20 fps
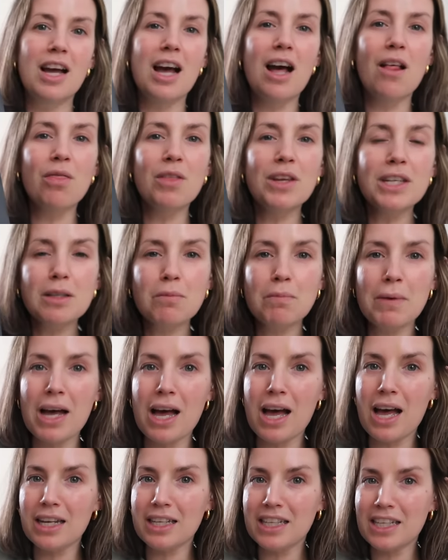And this
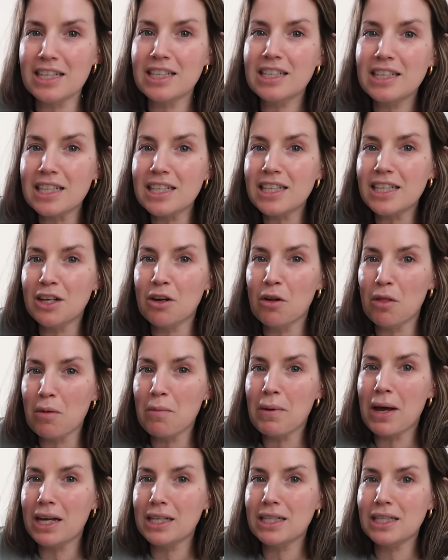bag is sitting on the
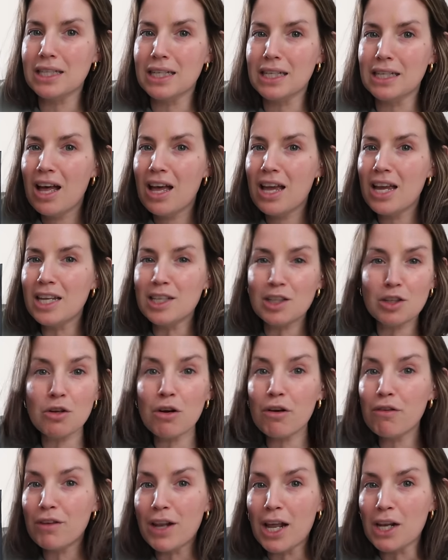back seat. It's
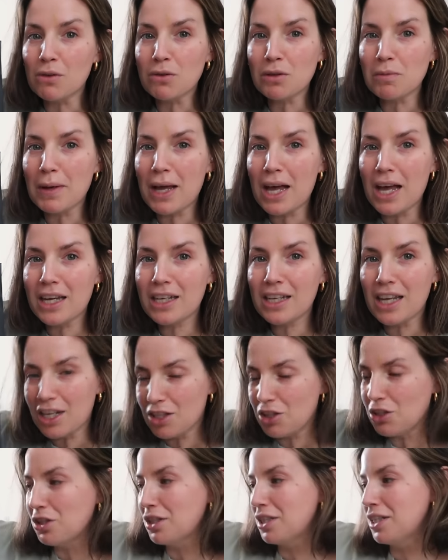not a Flannels bag,
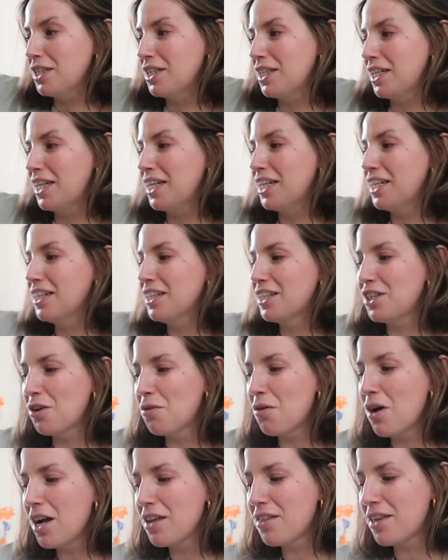as you can see.
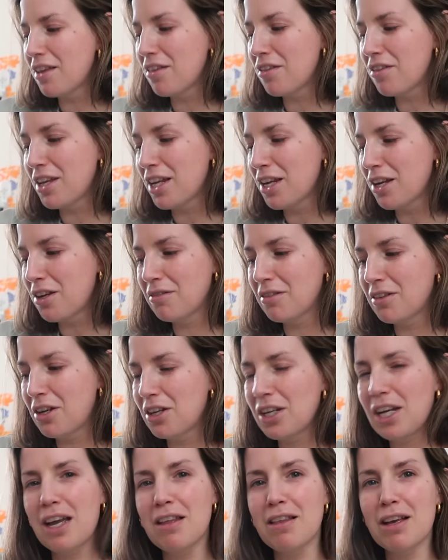So I then think,
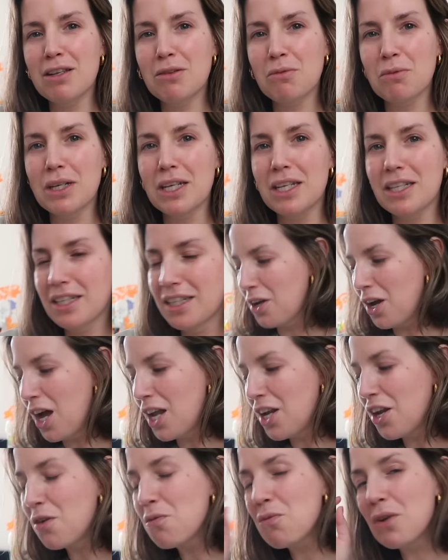okay, that's weird.
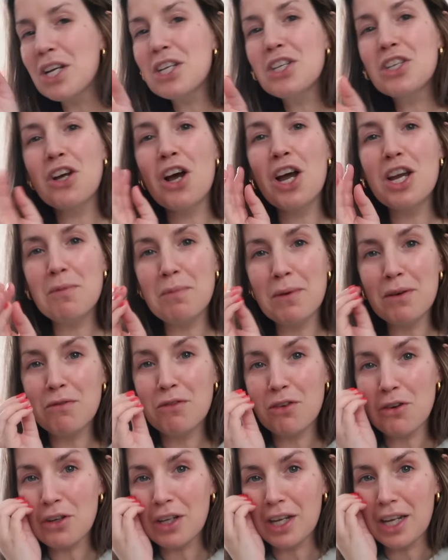And I wish I'd been
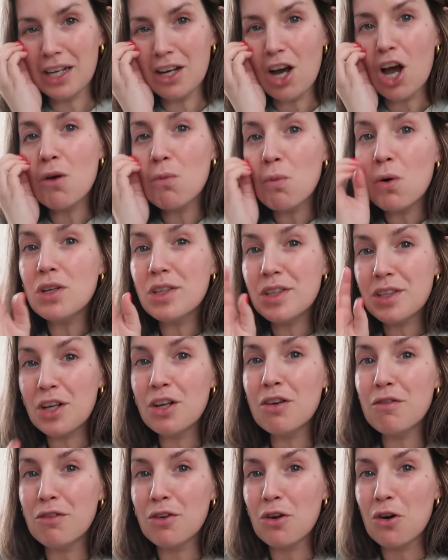vlogging. I was
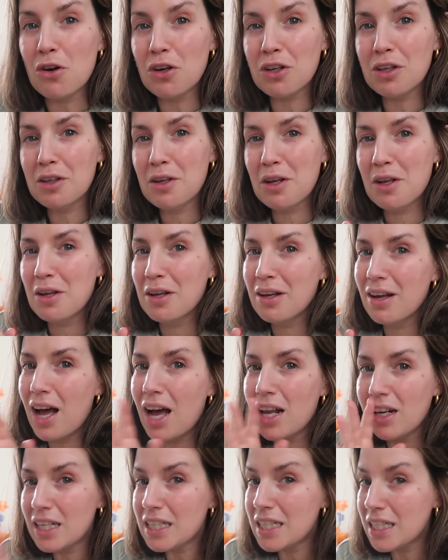gonna vlog,
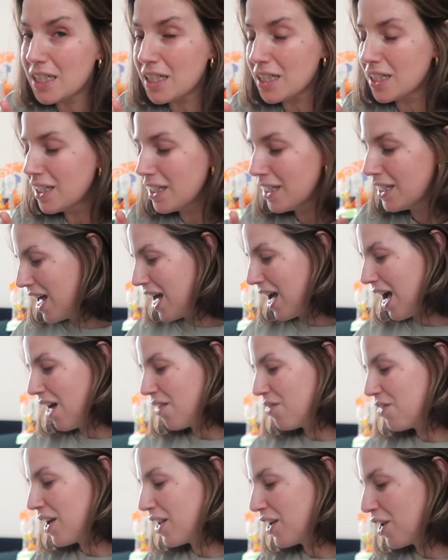and I didn't.
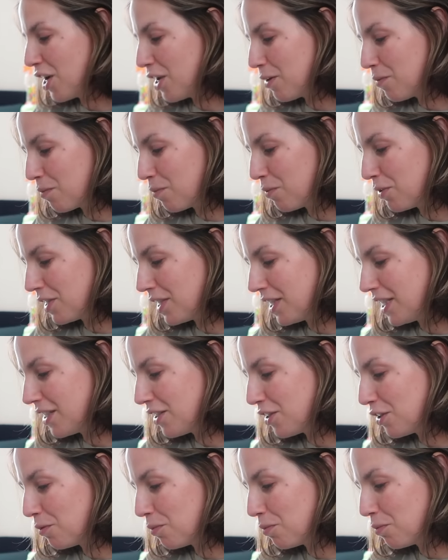And then I proceed
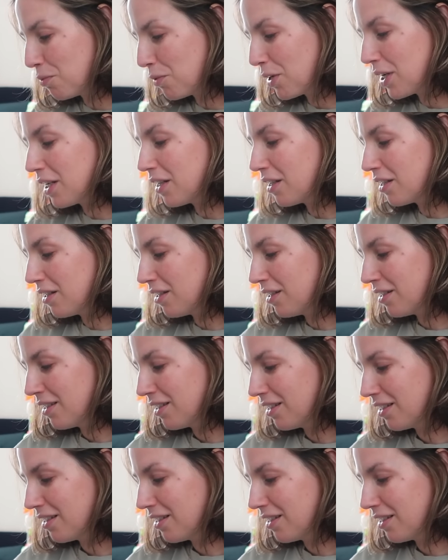to bring